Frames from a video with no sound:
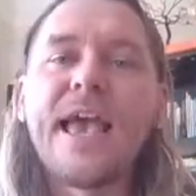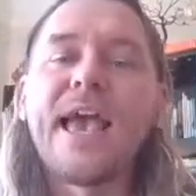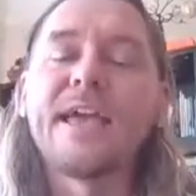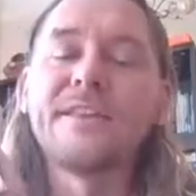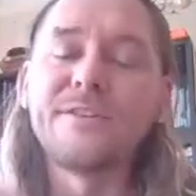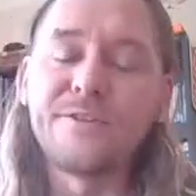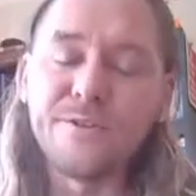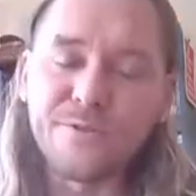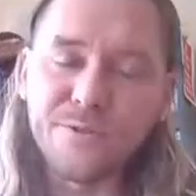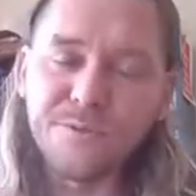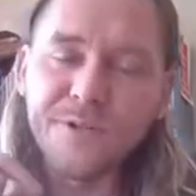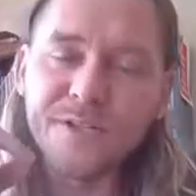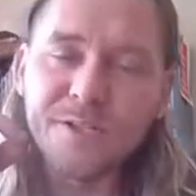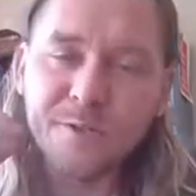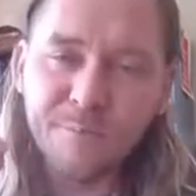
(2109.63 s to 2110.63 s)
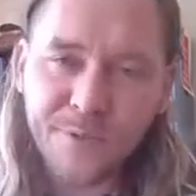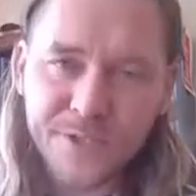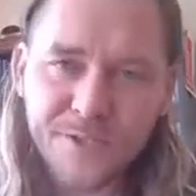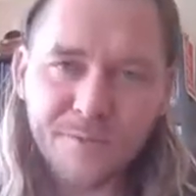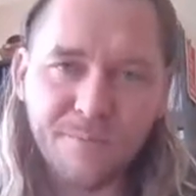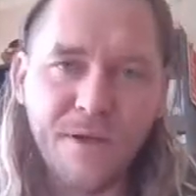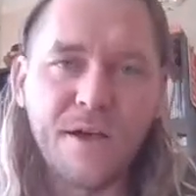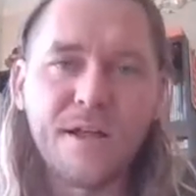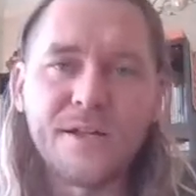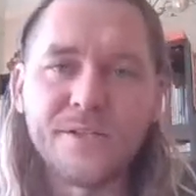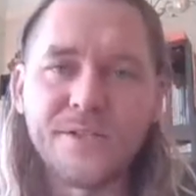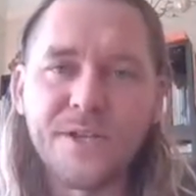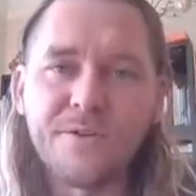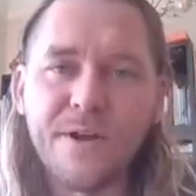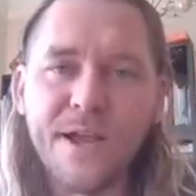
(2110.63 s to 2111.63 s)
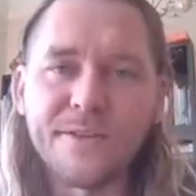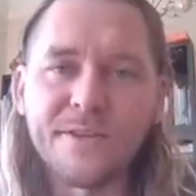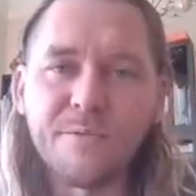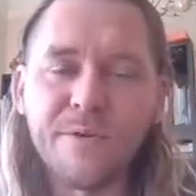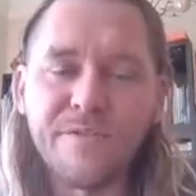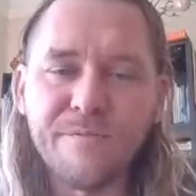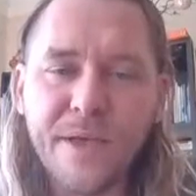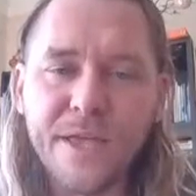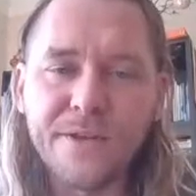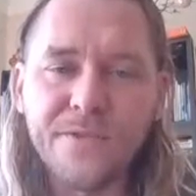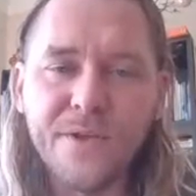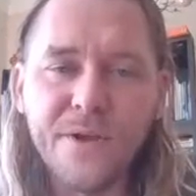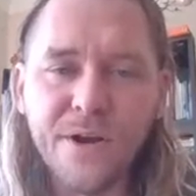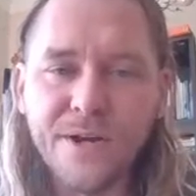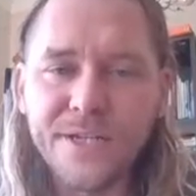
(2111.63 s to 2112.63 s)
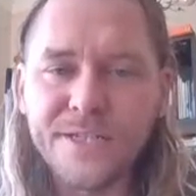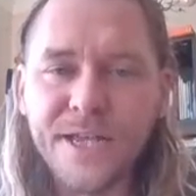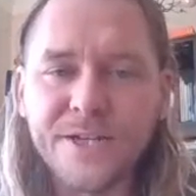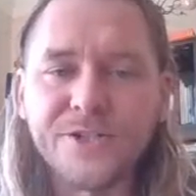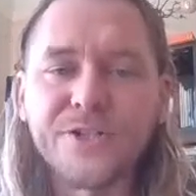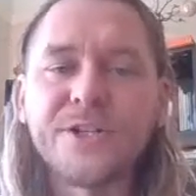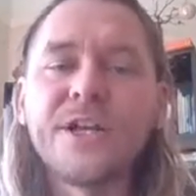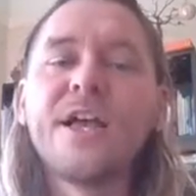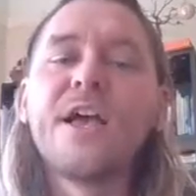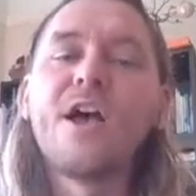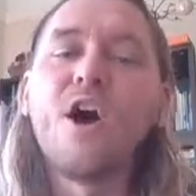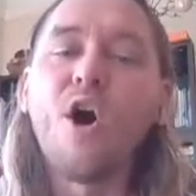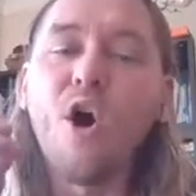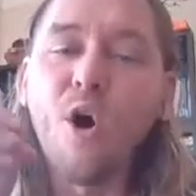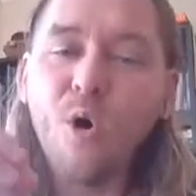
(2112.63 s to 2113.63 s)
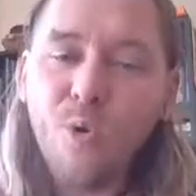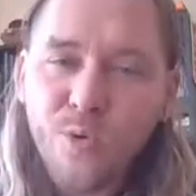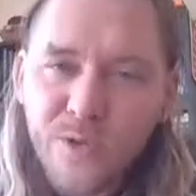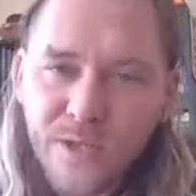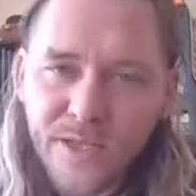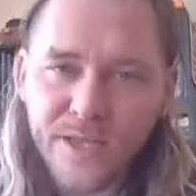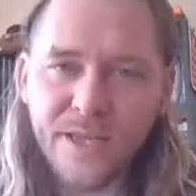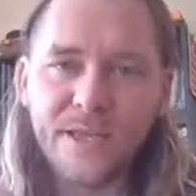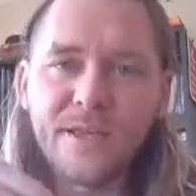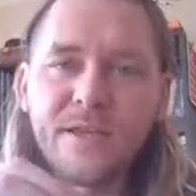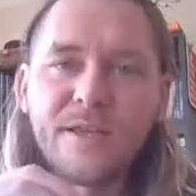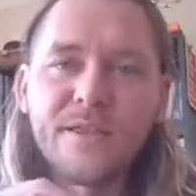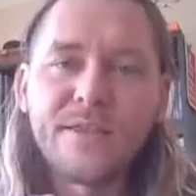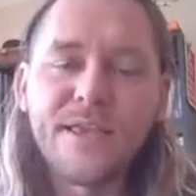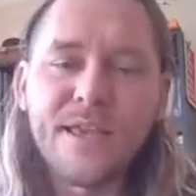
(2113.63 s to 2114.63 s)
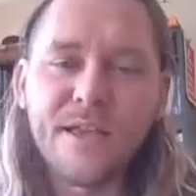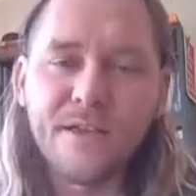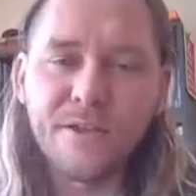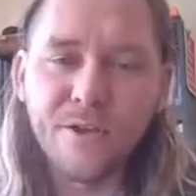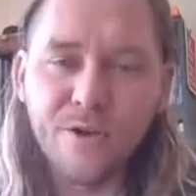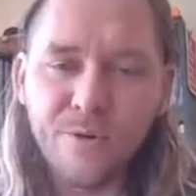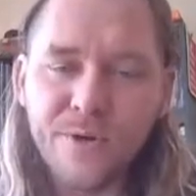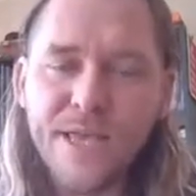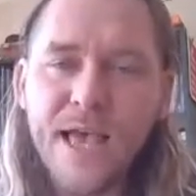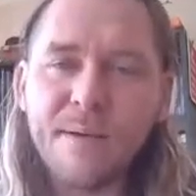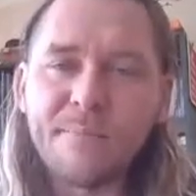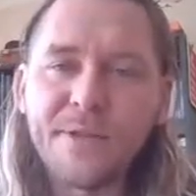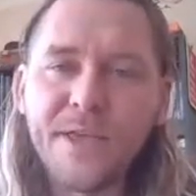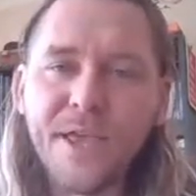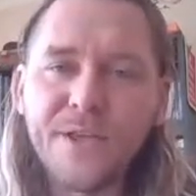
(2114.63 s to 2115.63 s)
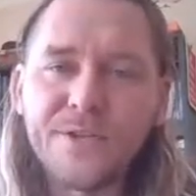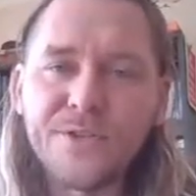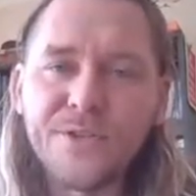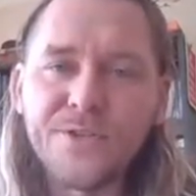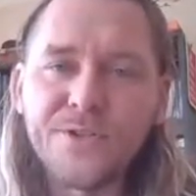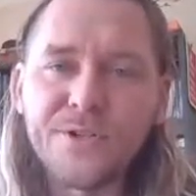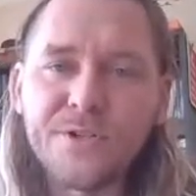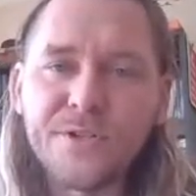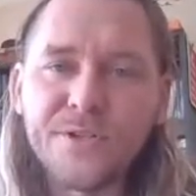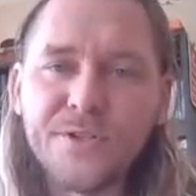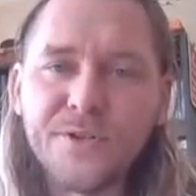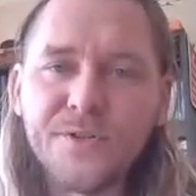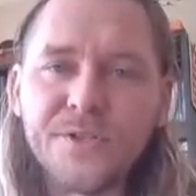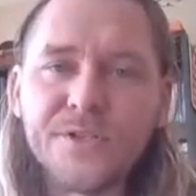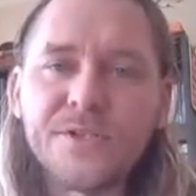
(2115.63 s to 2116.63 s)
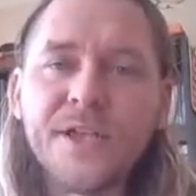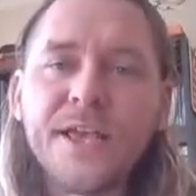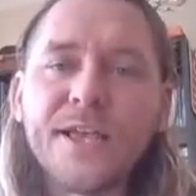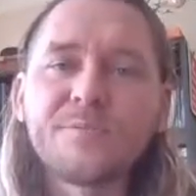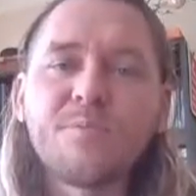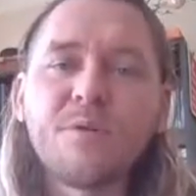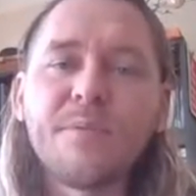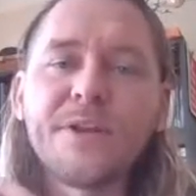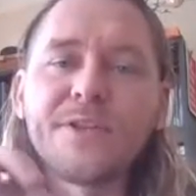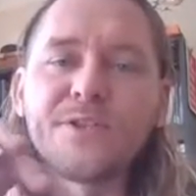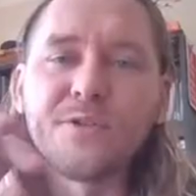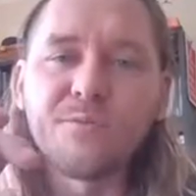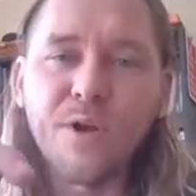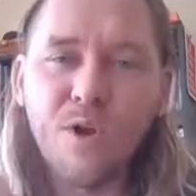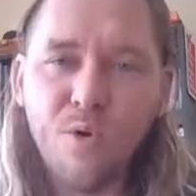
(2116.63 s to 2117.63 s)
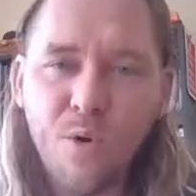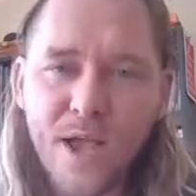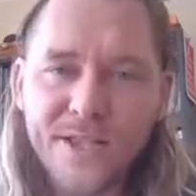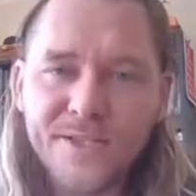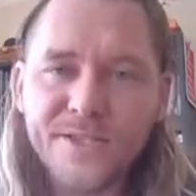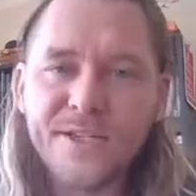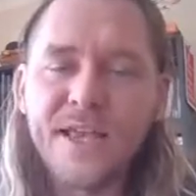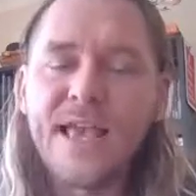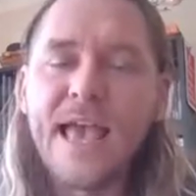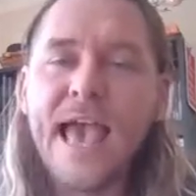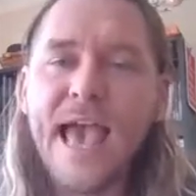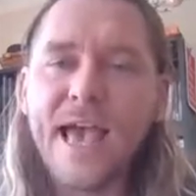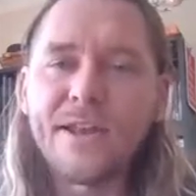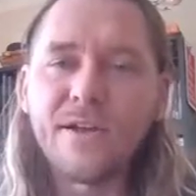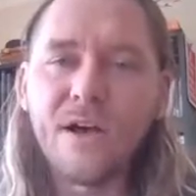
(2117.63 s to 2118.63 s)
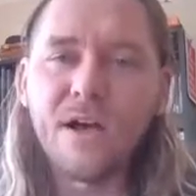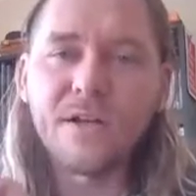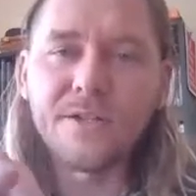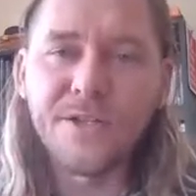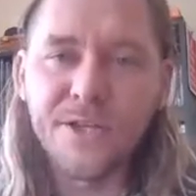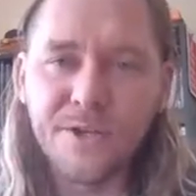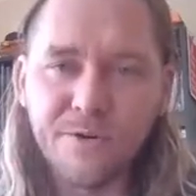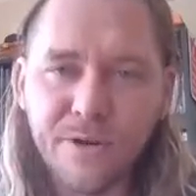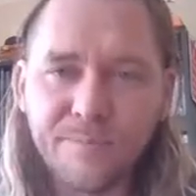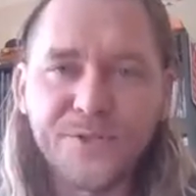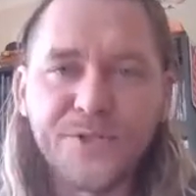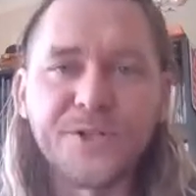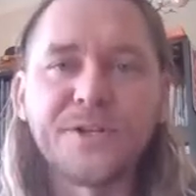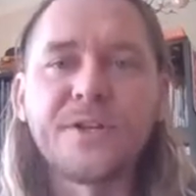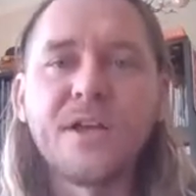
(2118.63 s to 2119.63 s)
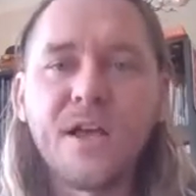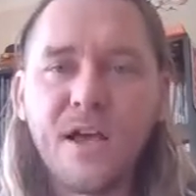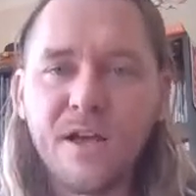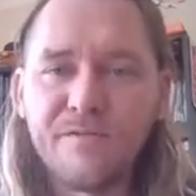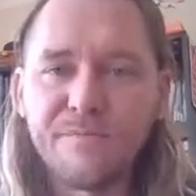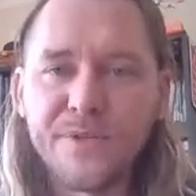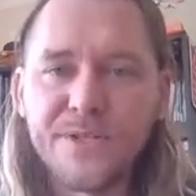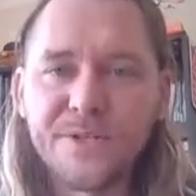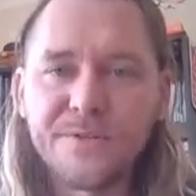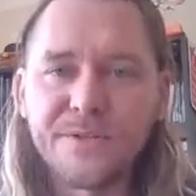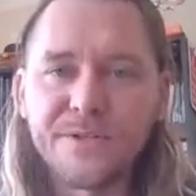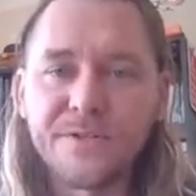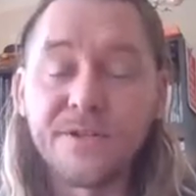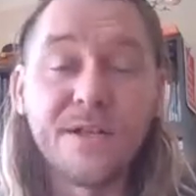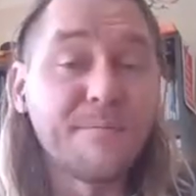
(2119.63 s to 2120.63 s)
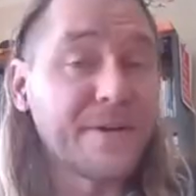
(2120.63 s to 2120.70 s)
And due to an explicit policy grant that we've made in the architecture, only the GUI application the journalist uses is permitted to request ad hoc decryption of material.